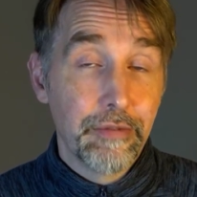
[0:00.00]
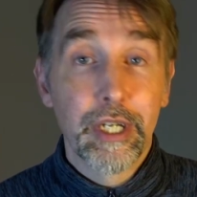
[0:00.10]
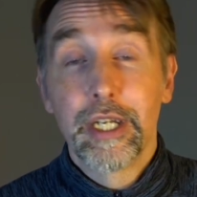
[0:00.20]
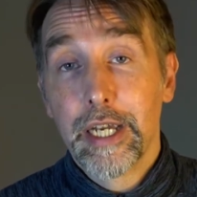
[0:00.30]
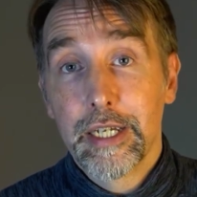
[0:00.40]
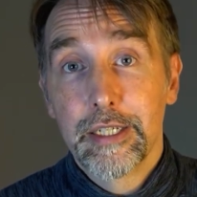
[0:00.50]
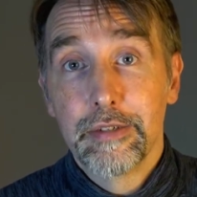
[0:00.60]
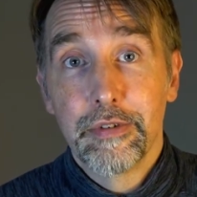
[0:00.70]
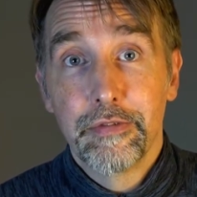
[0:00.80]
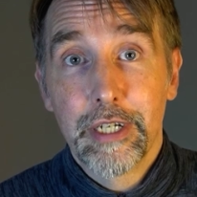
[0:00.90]
having a
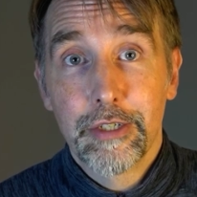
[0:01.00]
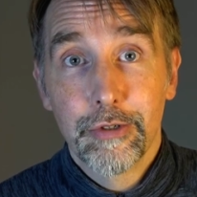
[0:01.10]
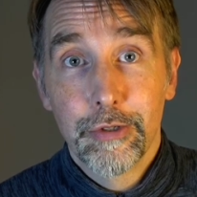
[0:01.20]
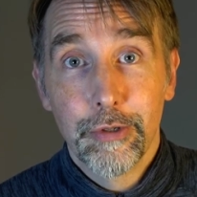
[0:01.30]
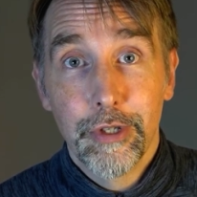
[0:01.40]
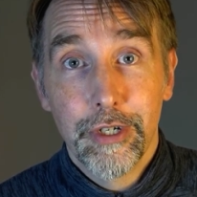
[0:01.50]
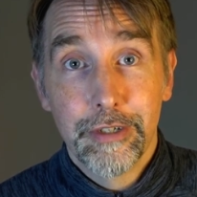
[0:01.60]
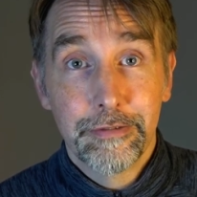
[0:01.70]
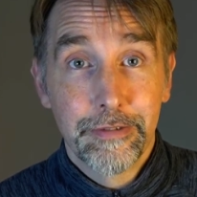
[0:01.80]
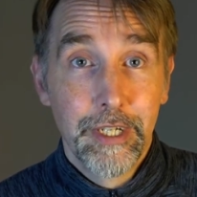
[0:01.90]
negative effect on your
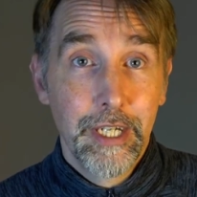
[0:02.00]
life.